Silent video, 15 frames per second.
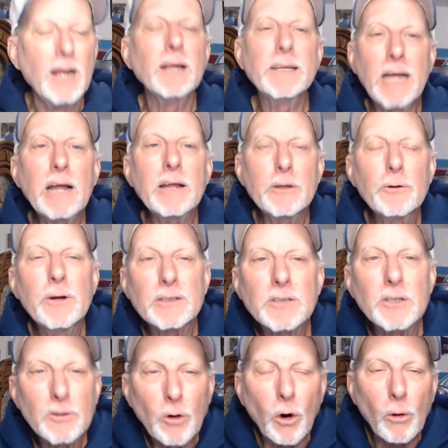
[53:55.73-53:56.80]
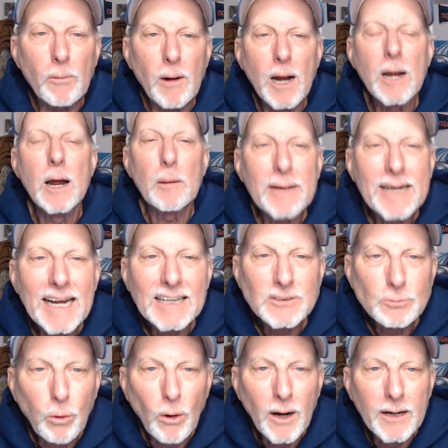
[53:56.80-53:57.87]
Yeah, you hit the gold mine. But
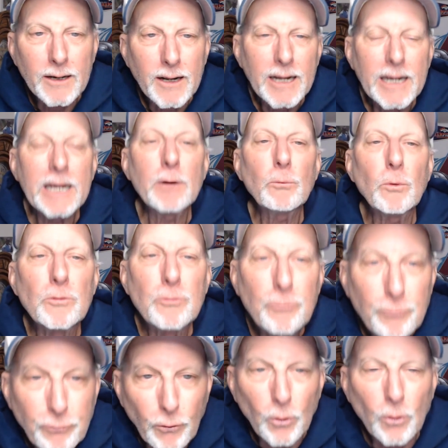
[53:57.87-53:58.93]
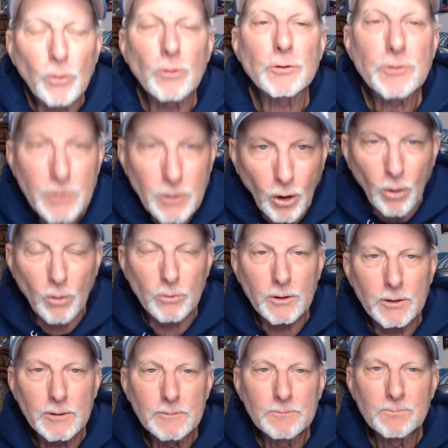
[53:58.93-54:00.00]
guess what? It was fool's gold.
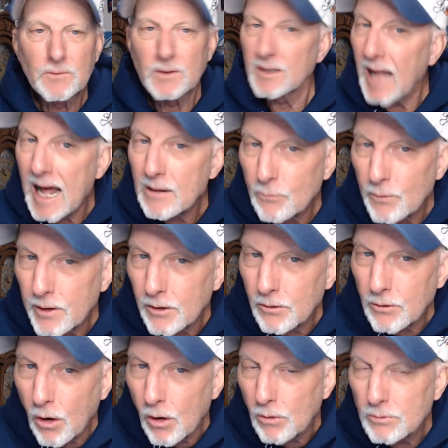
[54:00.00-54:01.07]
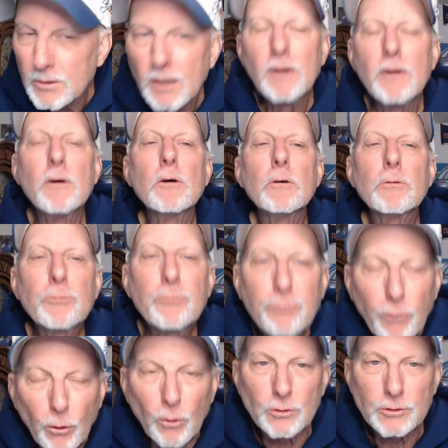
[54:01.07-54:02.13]
Not real gold,
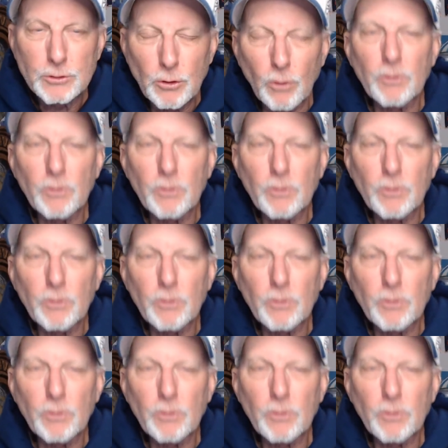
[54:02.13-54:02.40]
fool's gold.